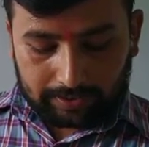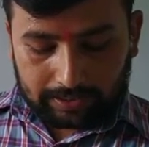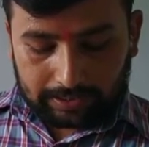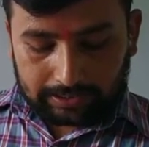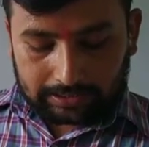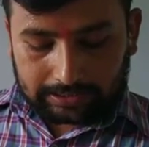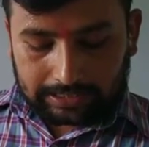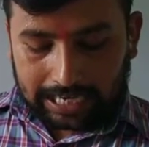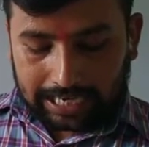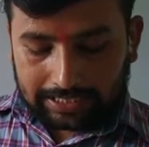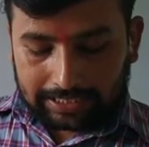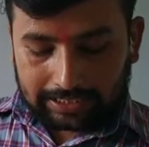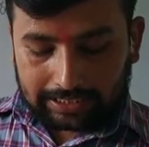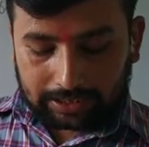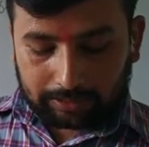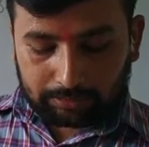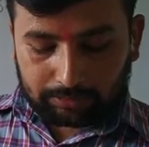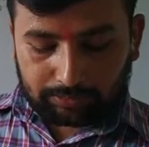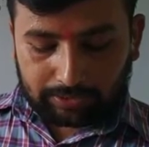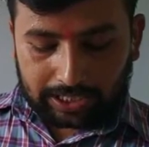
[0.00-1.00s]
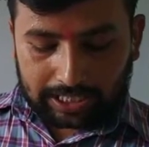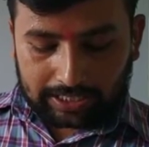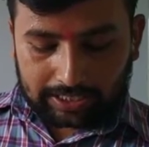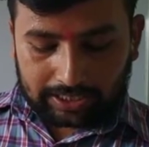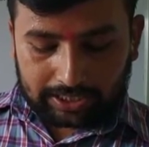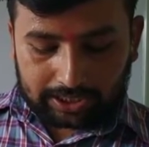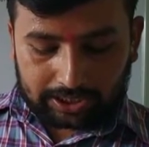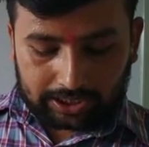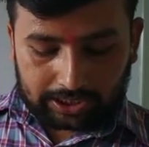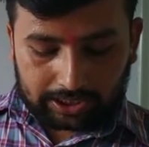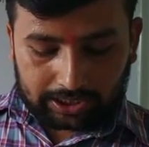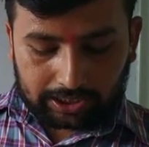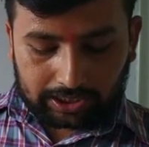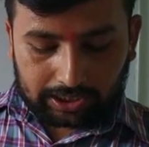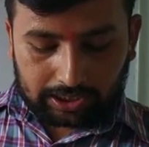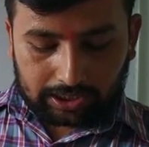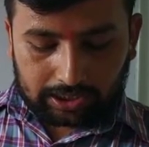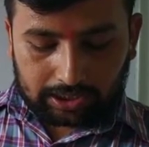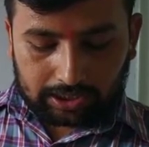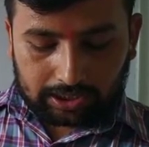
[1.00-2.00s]
Standard Gibbs free energy
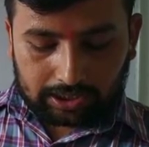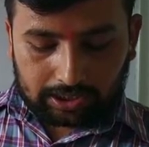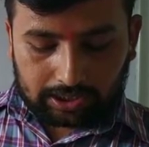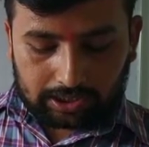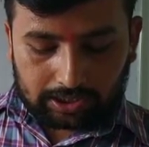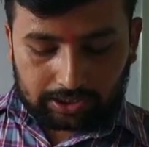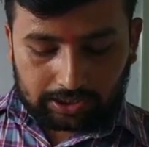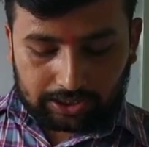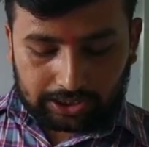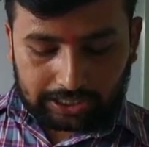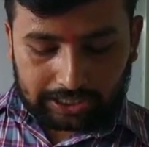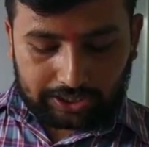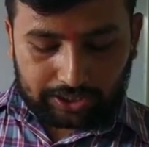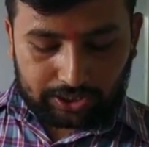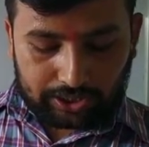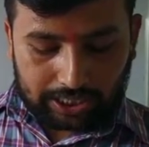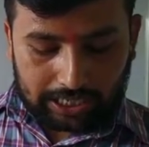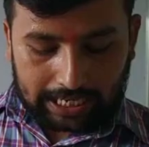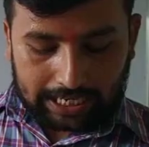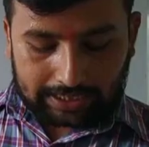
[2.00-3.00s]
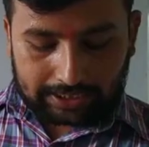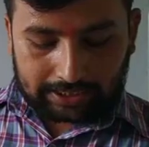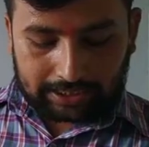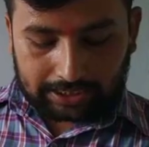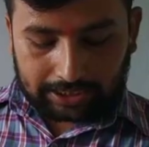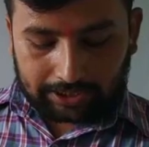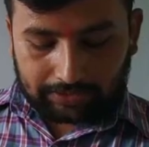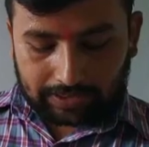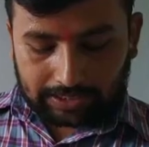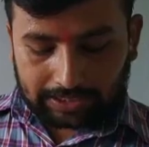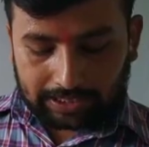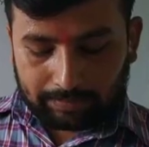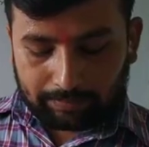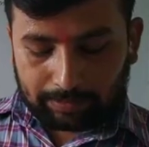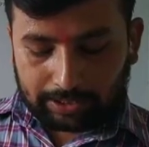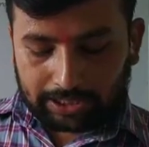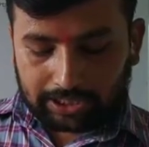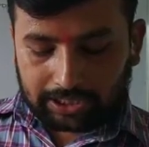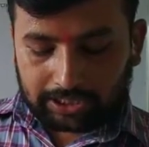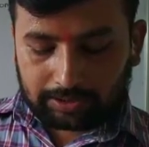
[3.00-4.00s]
change at the given
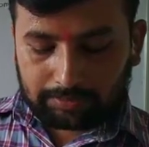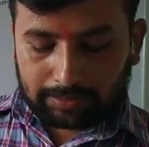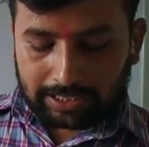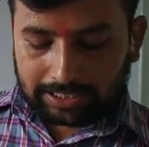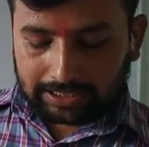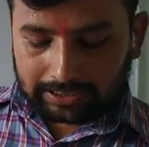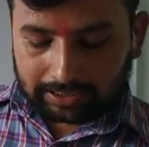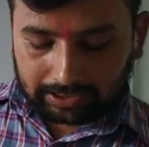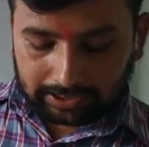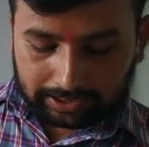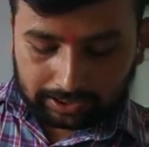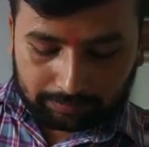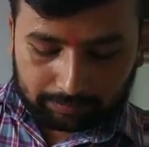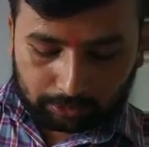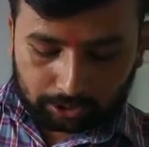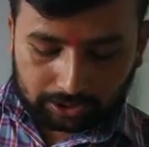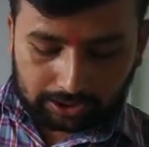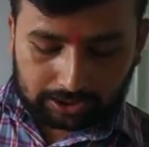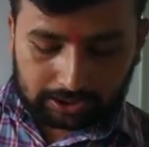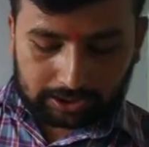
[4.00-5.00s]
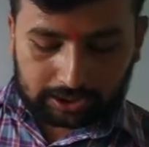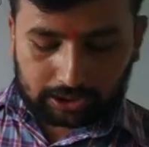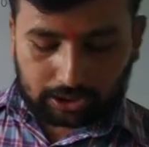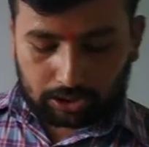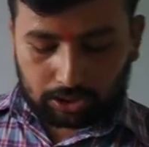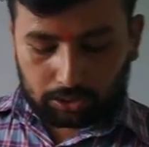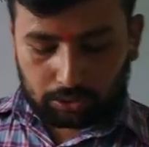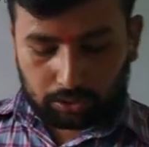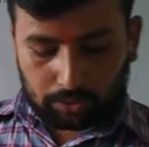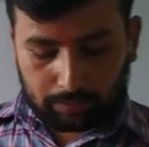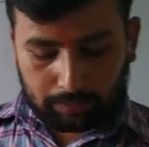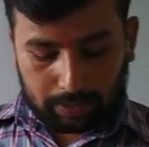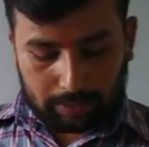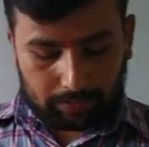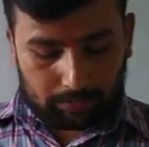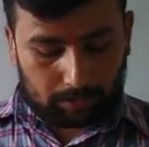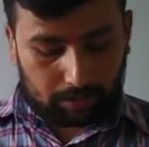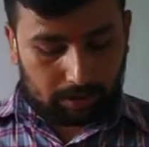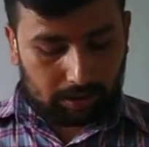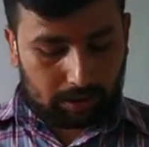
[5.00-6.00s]
temperature is minus 13.6 kilojoule per
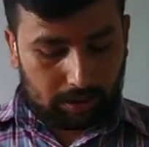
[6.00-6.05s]
mole.